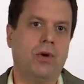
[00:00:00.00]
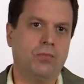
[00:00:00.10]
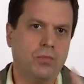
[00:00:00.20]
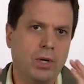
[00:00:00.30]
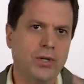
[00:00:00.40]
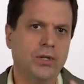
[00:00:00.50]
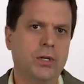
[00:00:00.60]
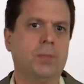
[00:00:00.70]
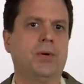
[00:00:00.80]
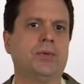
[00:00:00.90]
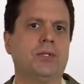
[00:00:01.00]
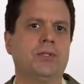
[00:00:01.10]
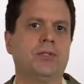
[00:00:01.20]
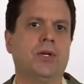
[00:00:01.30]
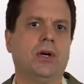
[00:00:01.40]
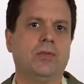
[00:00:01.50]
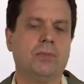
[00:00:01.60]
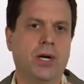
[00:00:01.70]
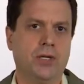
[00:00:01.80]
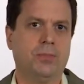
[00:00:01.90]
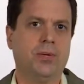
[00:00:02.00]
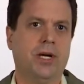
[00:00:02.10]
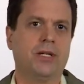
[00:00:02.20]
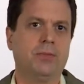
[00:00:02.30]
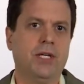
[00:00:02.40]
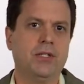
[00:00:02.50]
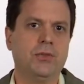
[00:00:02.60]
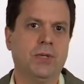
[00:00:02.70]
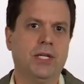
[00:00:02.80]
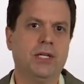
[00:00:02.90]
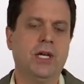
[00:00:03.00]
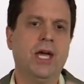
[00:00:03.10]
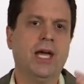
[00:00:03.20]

what are the components of modern product management.